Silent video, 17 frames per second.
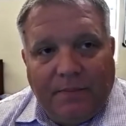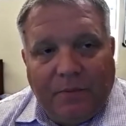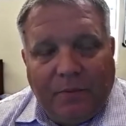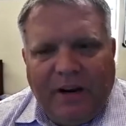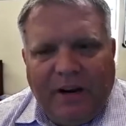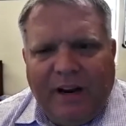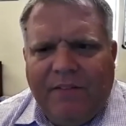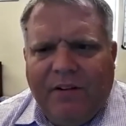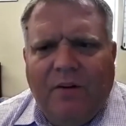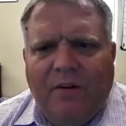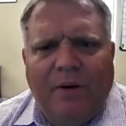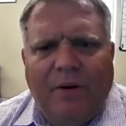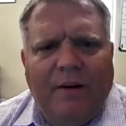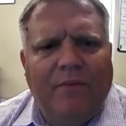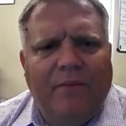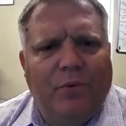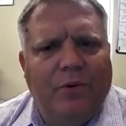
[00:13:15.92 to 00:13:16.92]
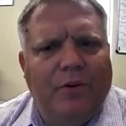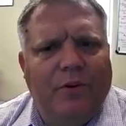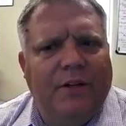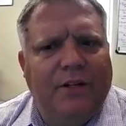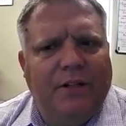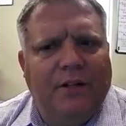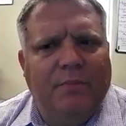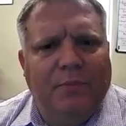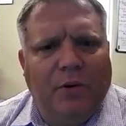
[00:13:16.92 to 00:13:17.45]
We have really
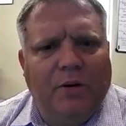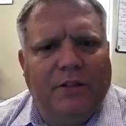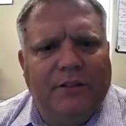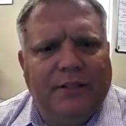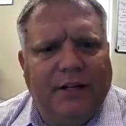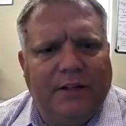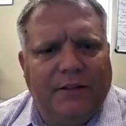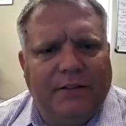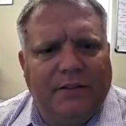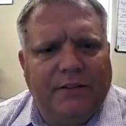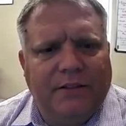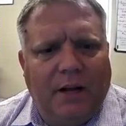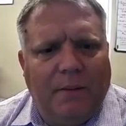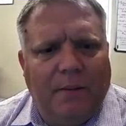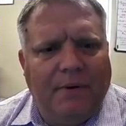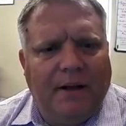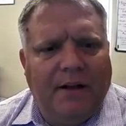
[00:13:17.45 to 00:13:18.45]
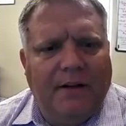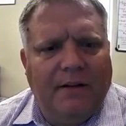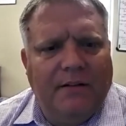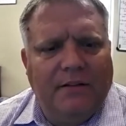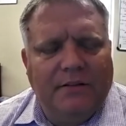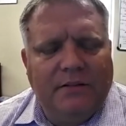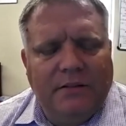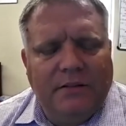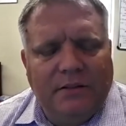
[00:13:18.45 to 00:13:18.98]
good motorcycles. I'm not
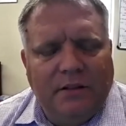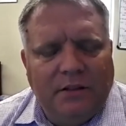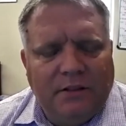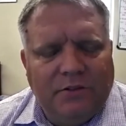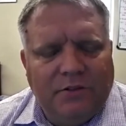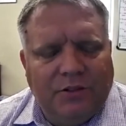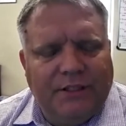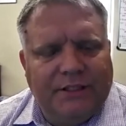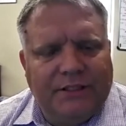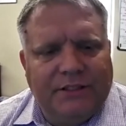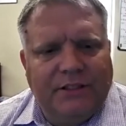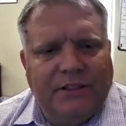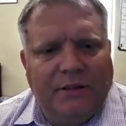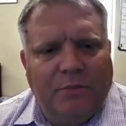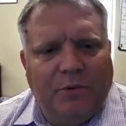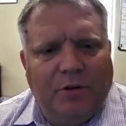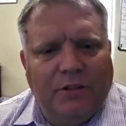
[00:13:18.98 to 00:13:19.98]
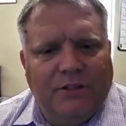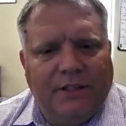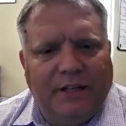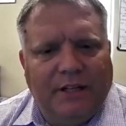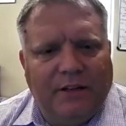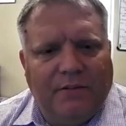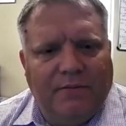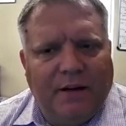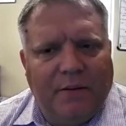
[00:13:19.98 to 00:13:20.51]
traditionally a
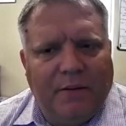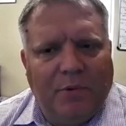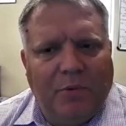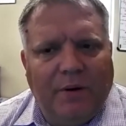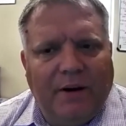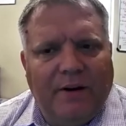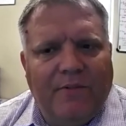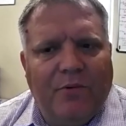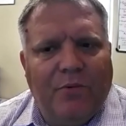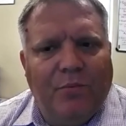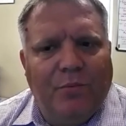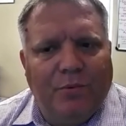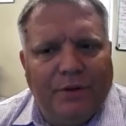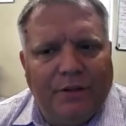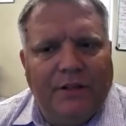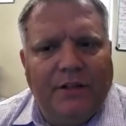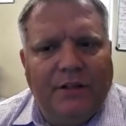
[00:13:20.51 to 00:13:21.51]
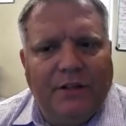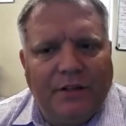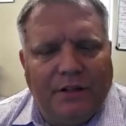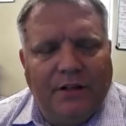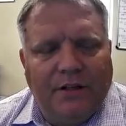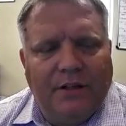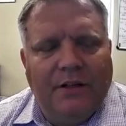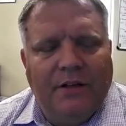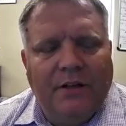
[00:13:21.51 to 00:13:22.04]
motorcycle fan, but we have a really
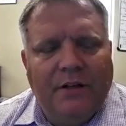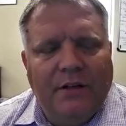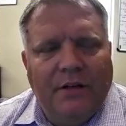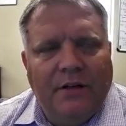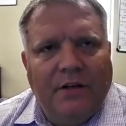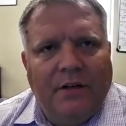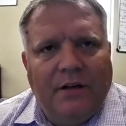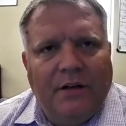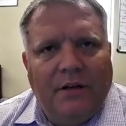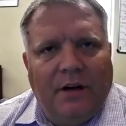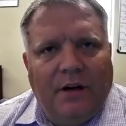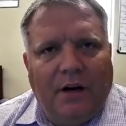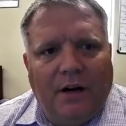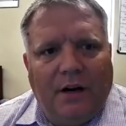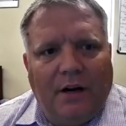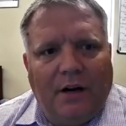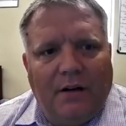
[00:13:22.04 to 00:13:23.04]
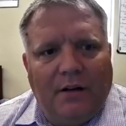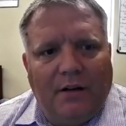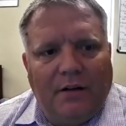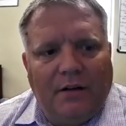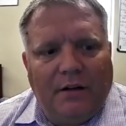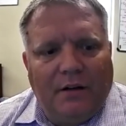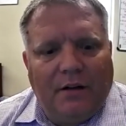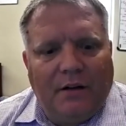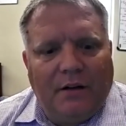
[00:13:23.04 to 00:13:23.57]
good uh,
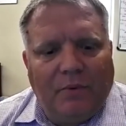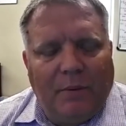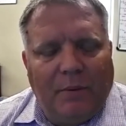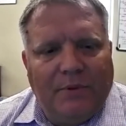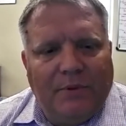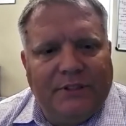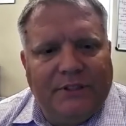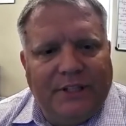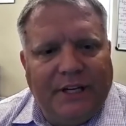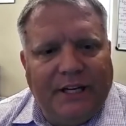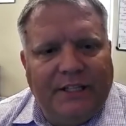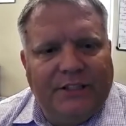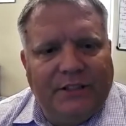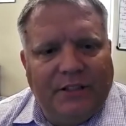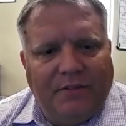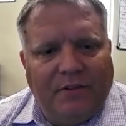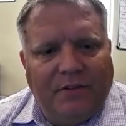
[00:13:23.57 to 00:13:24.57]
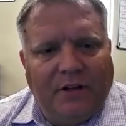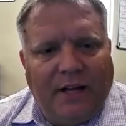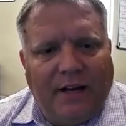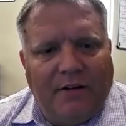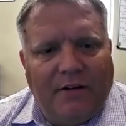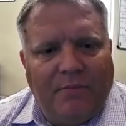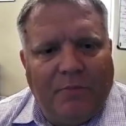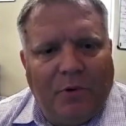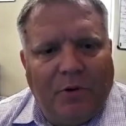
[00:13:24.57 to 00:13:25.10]
representation of a lot
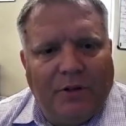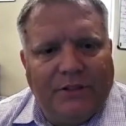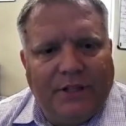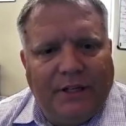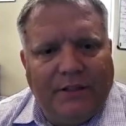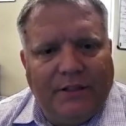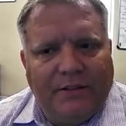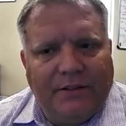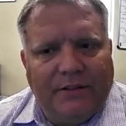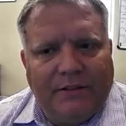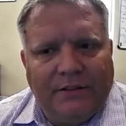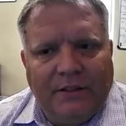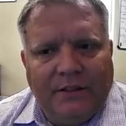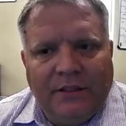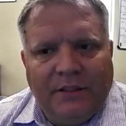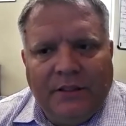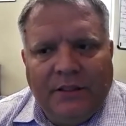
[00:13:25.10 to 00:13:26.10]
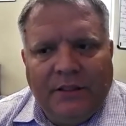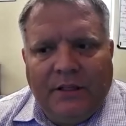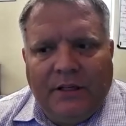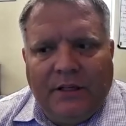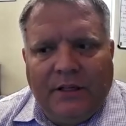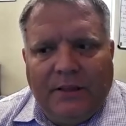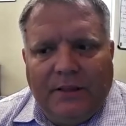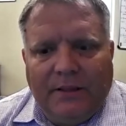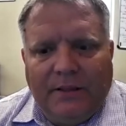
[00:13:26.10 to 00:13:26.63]
of motorcycles.
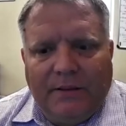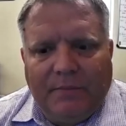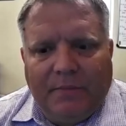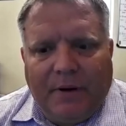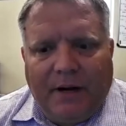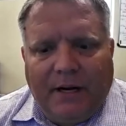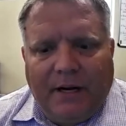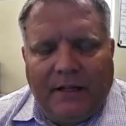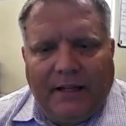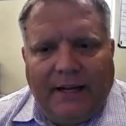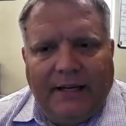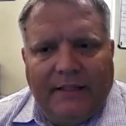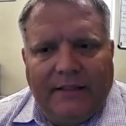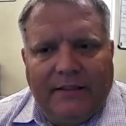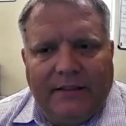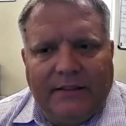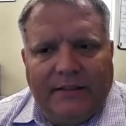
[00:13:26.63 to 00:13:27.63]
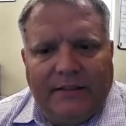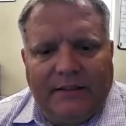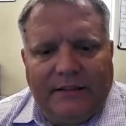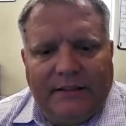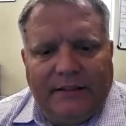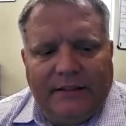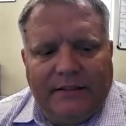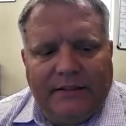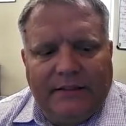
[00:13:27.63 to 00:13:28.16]
I'd like to
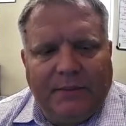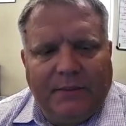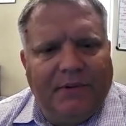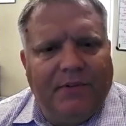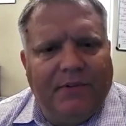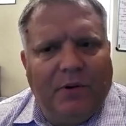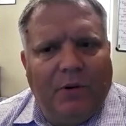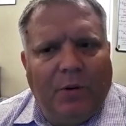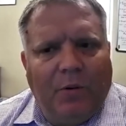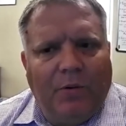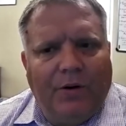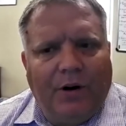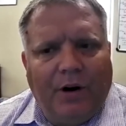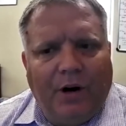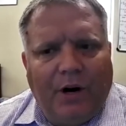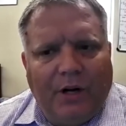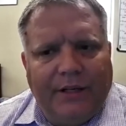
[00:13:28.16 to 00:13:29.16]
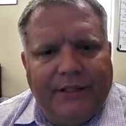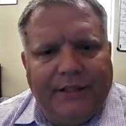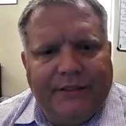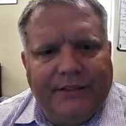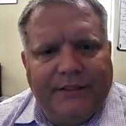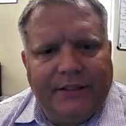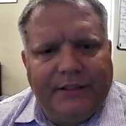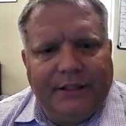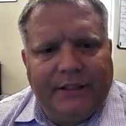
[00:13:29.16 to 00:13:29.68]
see some of the older Harleys
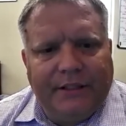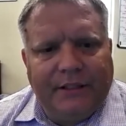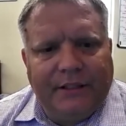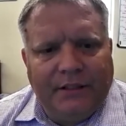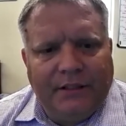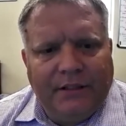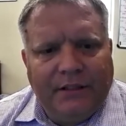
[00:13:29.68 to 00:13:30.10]
in here.